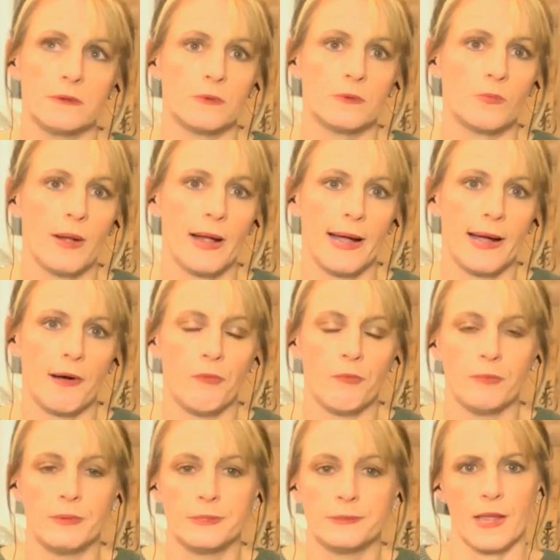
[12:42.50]
Wow.
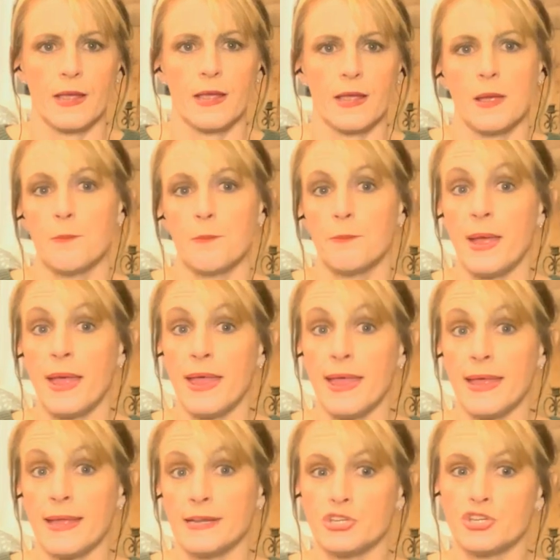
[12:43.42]

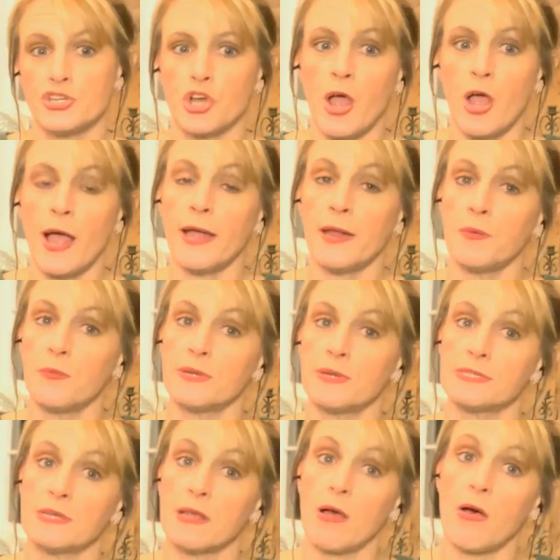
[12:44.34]
But John
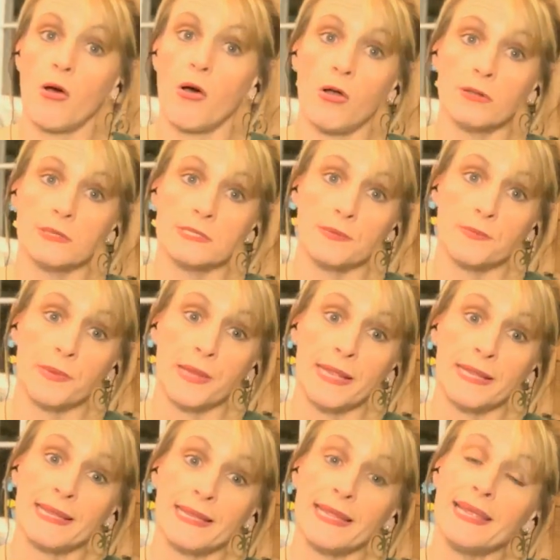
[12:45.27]
was
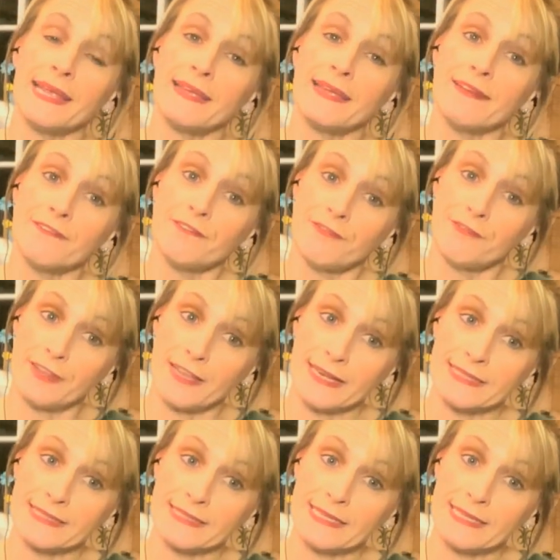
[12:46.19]
ultimately
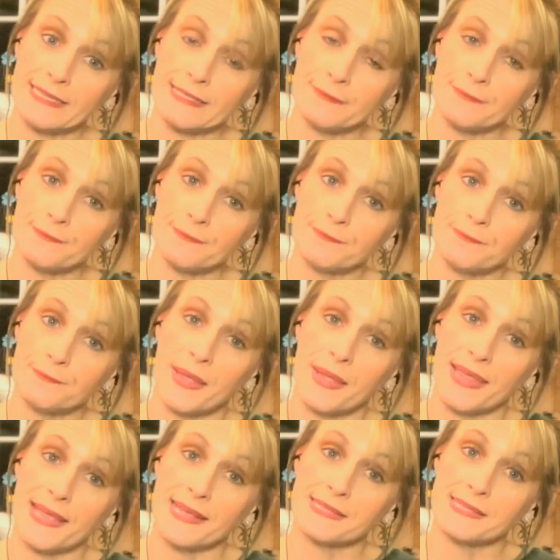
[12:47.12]
convicted.
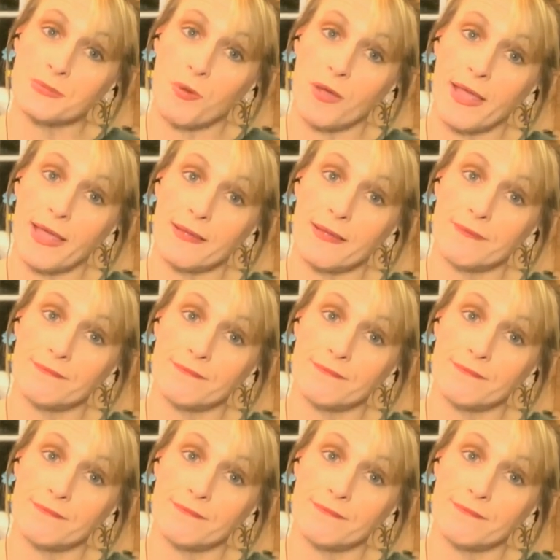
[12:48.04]
Guess what?